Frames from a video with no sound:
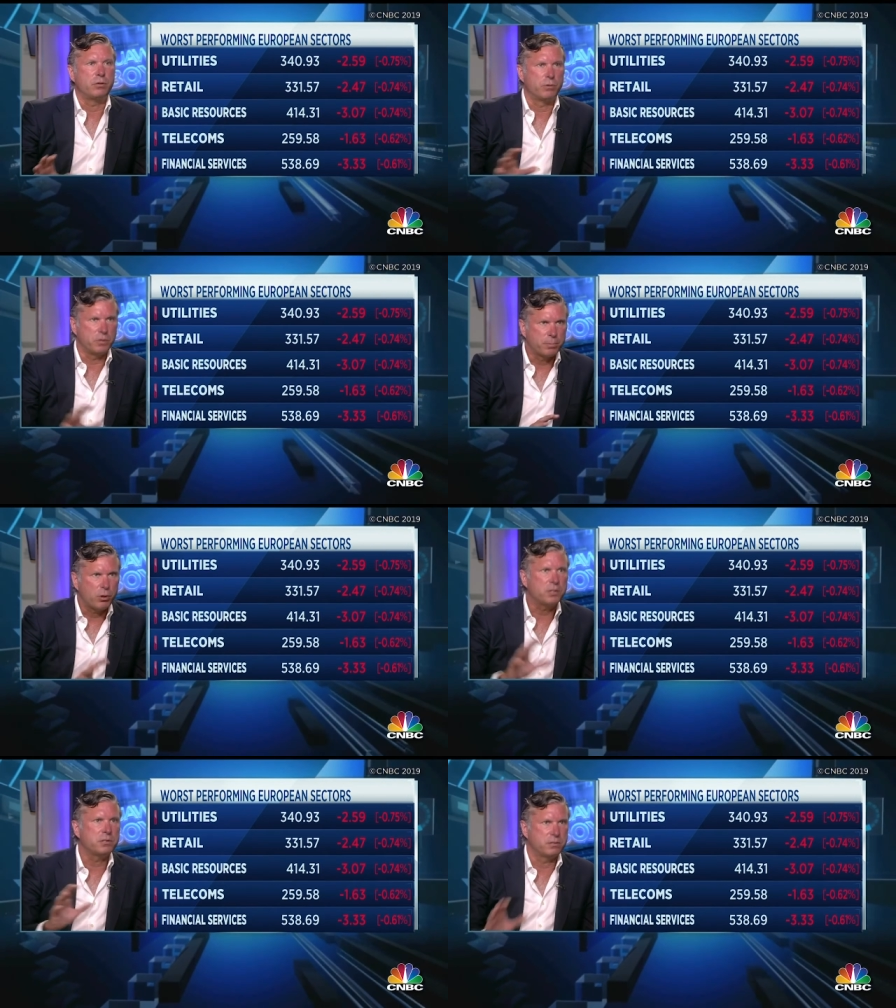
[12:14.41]
or in the
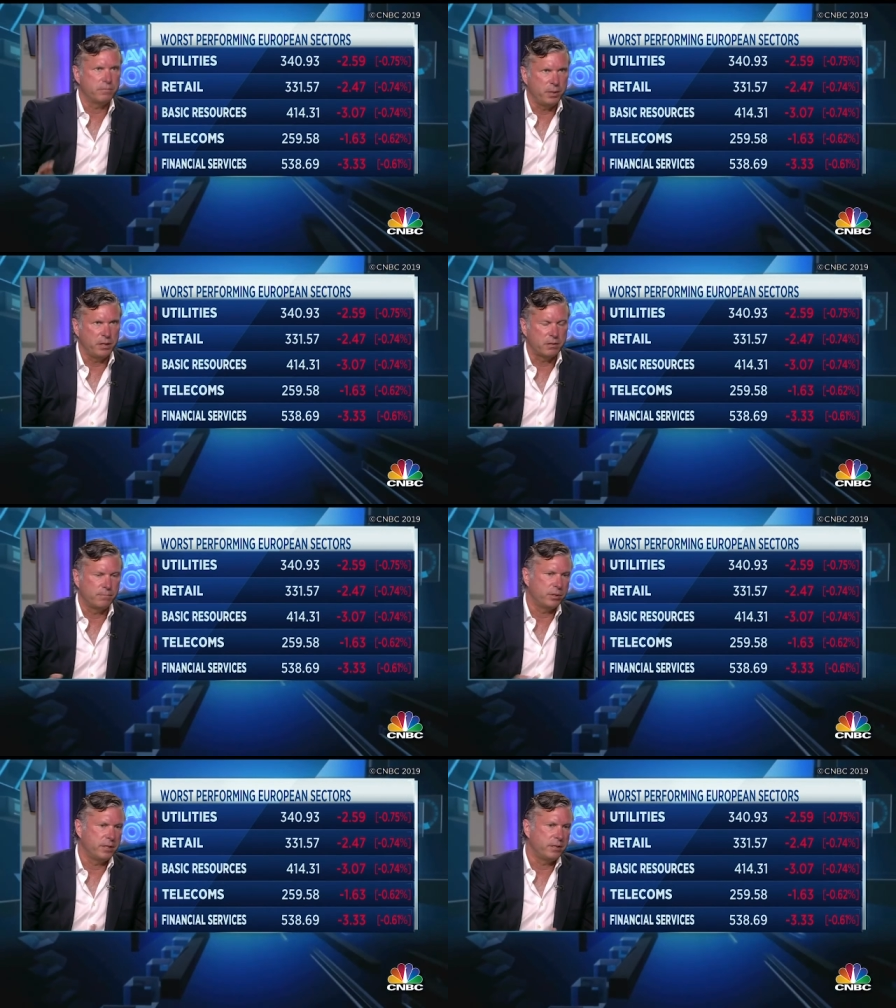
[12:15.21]
process of being
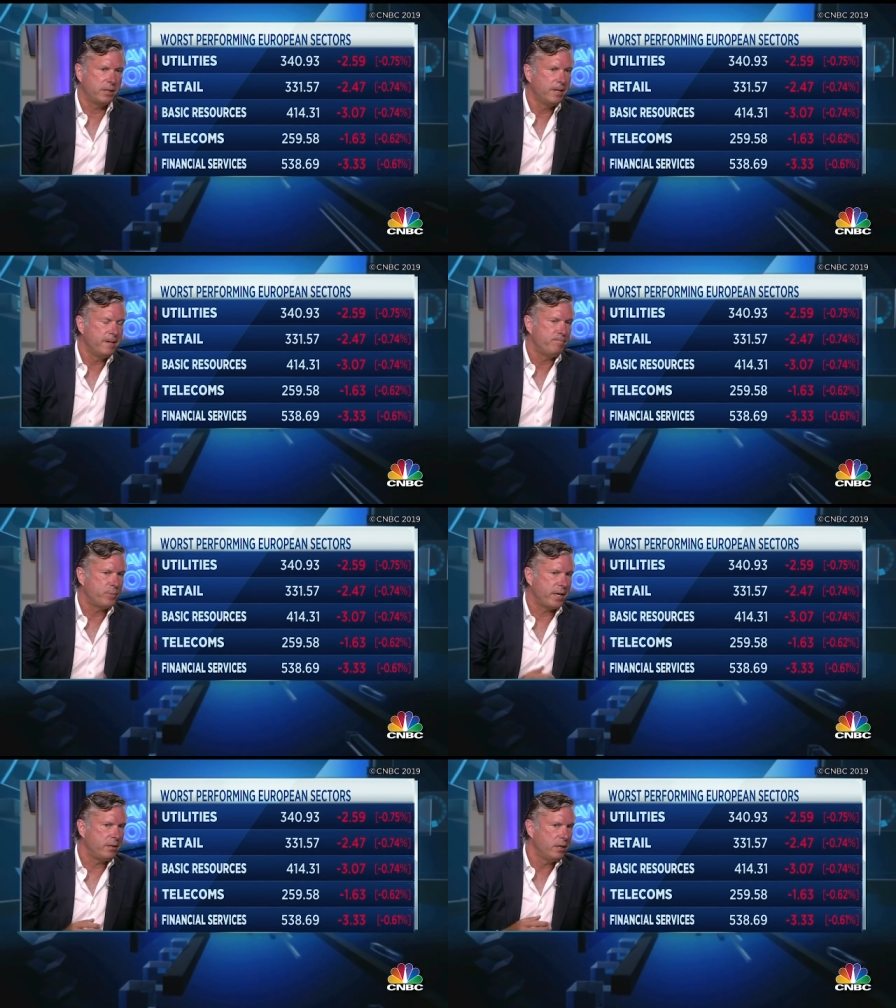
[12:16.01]
completed that